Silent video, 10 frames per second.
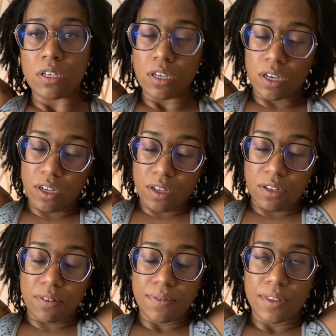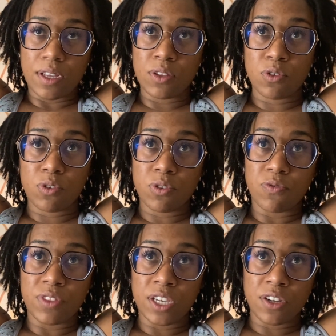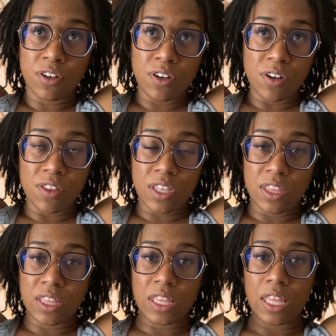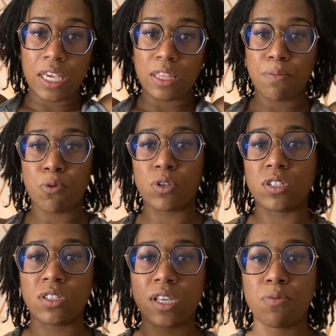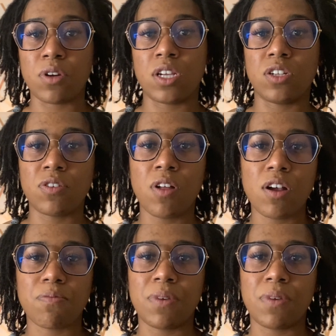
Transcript: a little thicker than like the portions that were interlocked,